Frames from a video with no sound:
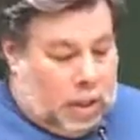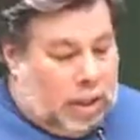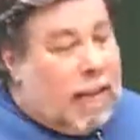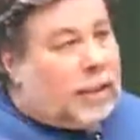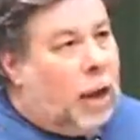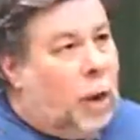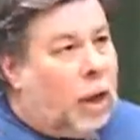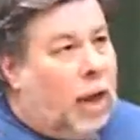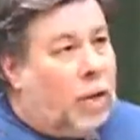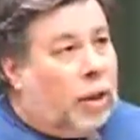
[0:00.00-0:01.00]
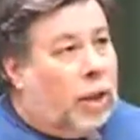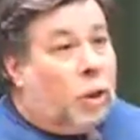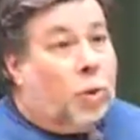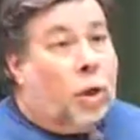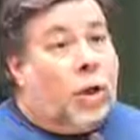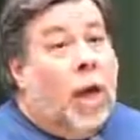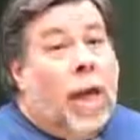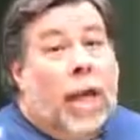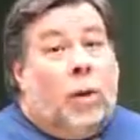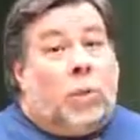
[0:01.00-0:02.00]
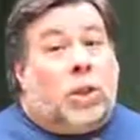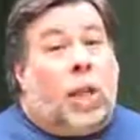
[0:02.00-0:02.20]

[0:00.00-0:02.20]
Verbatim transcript: And that's how our calculators worked. And it was